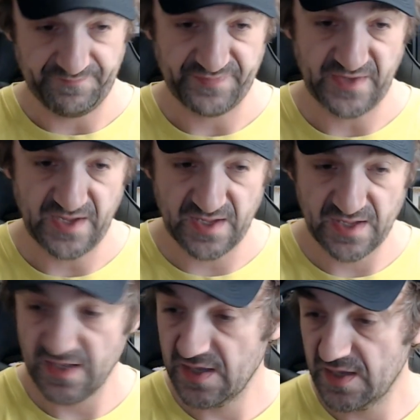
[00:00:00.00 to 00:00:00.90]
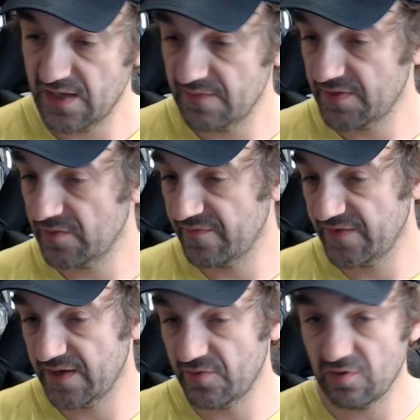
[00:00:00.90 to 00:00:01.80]
I'm not going to be able to
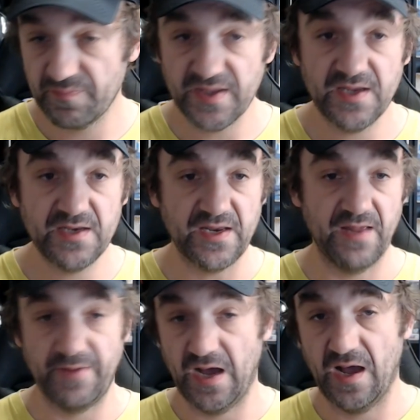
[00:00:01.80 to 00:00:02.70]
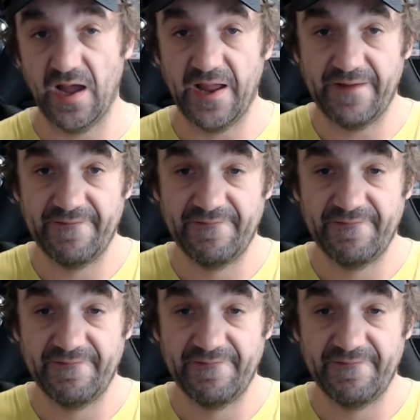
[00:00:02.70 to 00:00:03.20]
get them open. Am I?